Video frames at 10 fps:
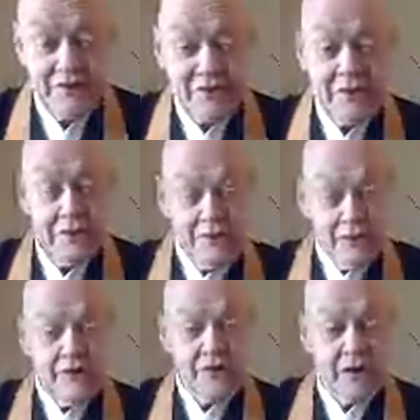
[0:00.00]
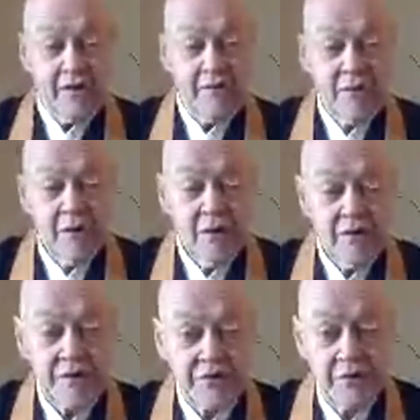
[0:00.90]
see for yourself
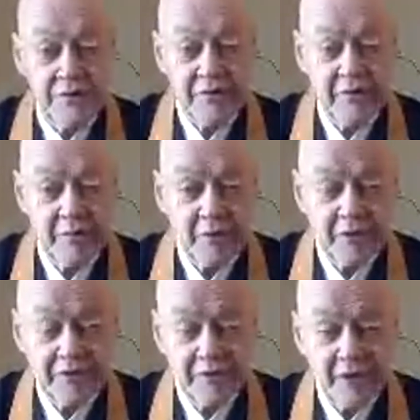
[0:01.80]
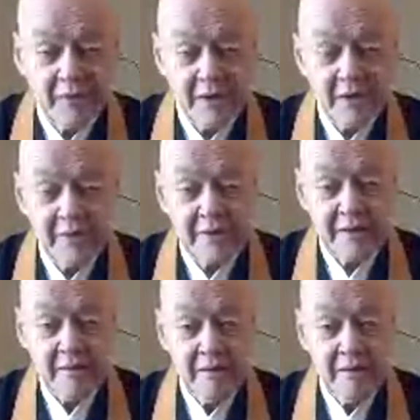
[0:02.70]
the truth of the Buddha's Dharma, that